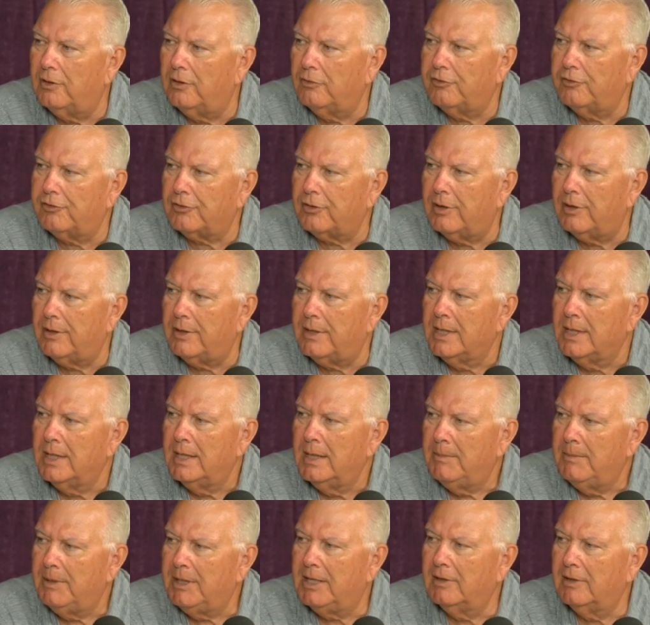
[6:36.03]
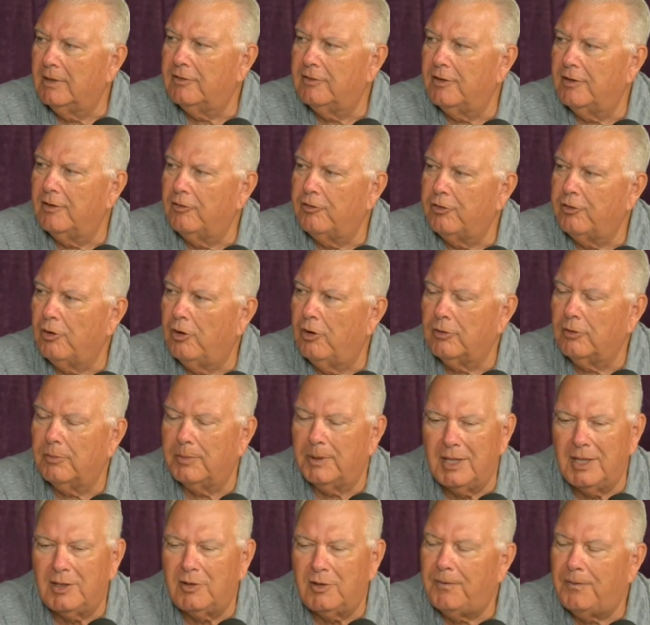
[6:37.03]
start because of the shoulder.
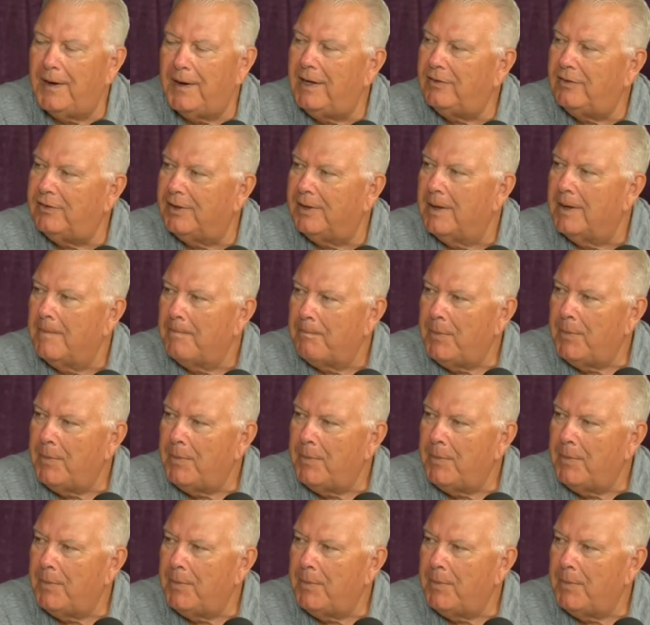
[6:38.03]
But let's face it,